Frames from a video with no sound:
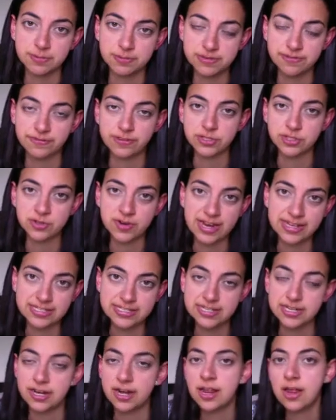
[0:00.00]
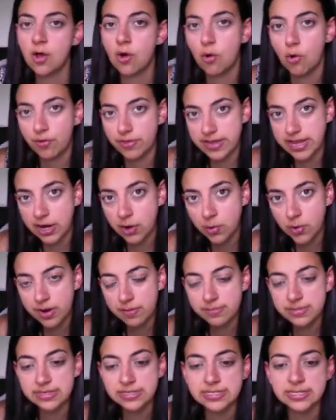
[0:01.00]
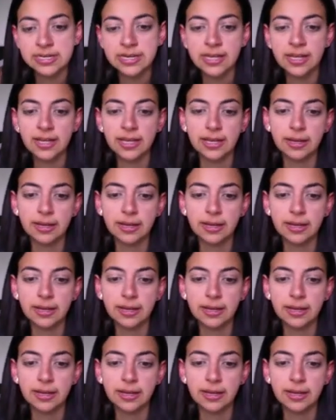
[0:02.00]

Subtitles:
terms of the transit, all the equipment,